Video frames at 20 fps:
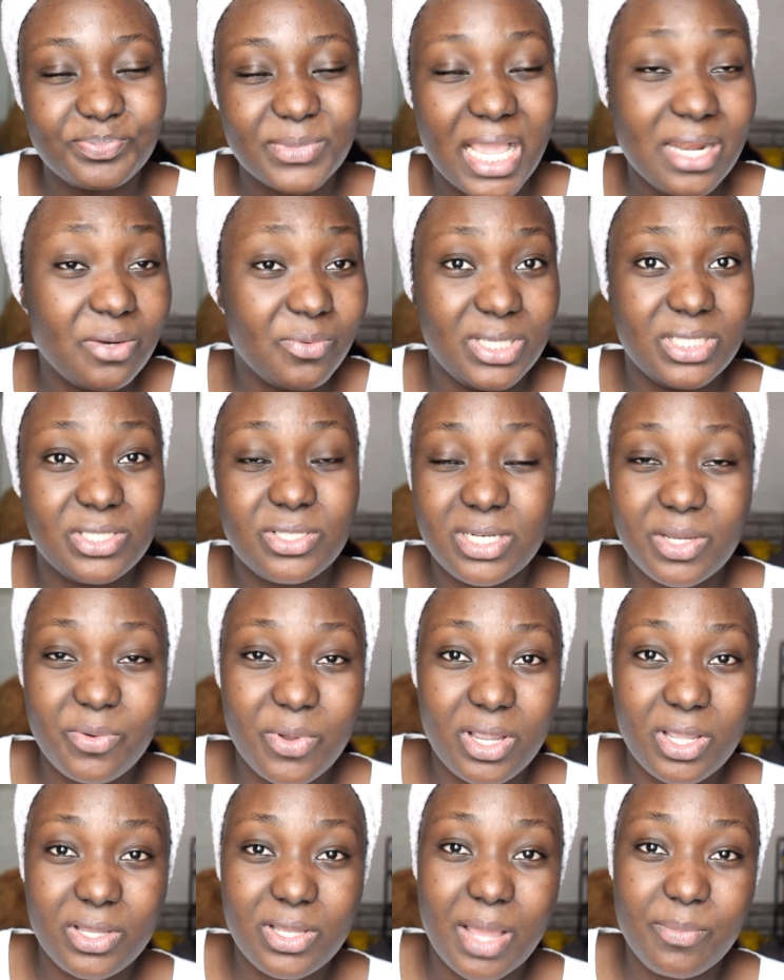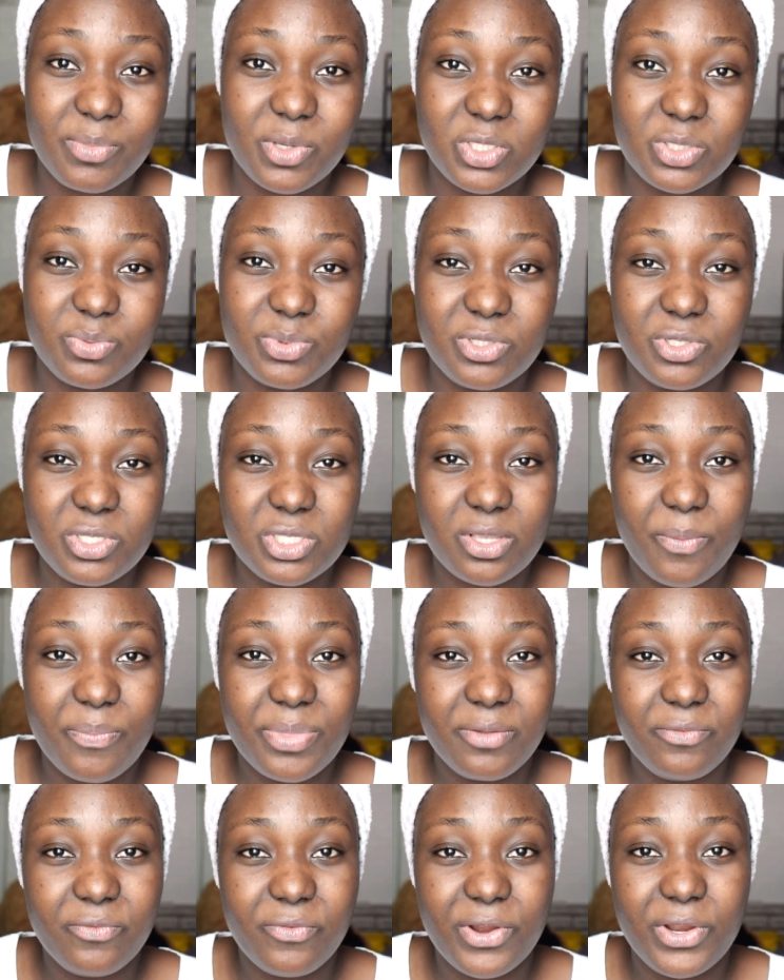Anyways, today I'm going to be doing
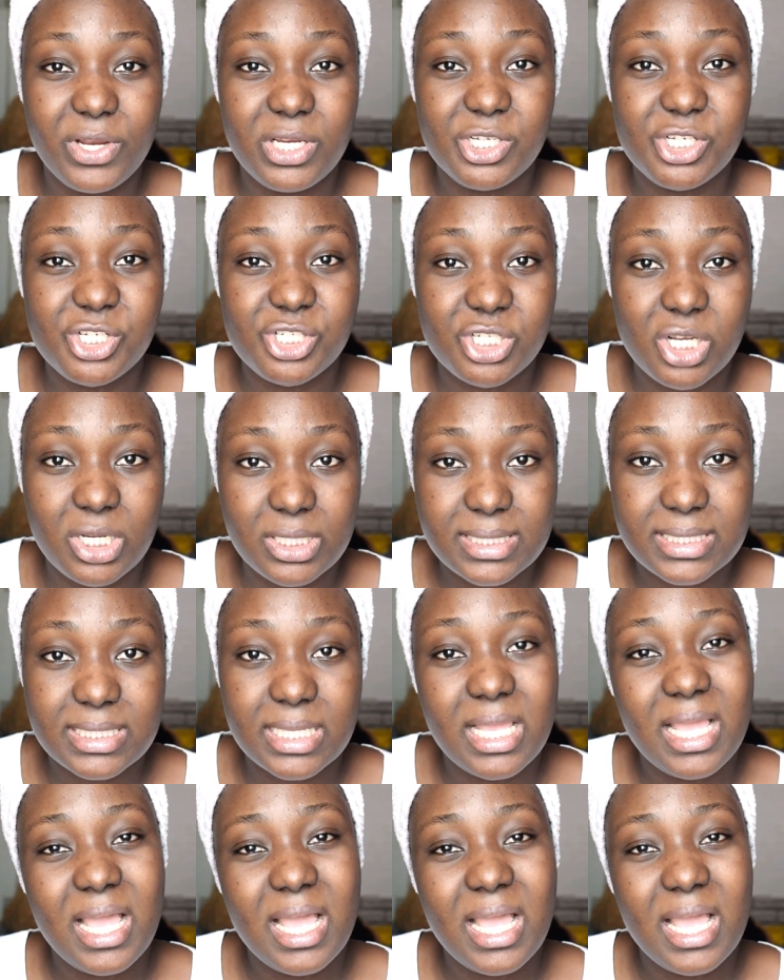something very short